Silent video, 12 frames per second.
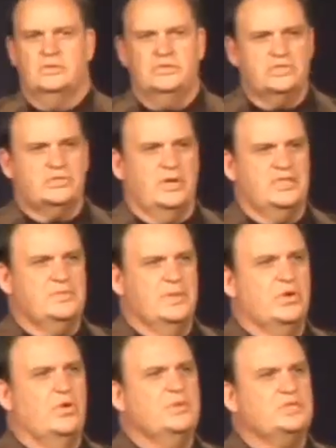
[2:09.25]
don't just
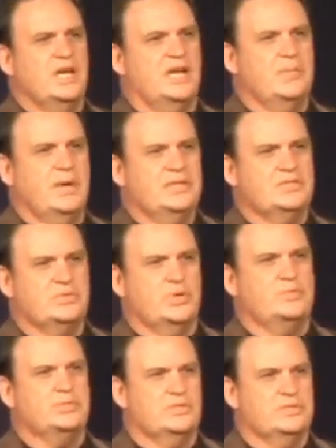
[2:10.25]
trust me. Go home and check it by the
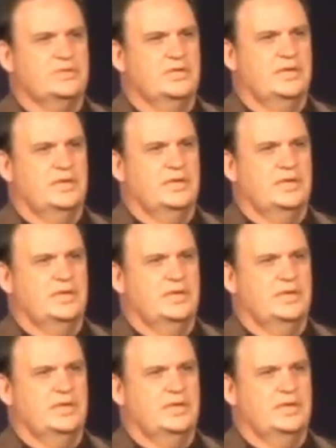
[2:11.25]
Scriptures.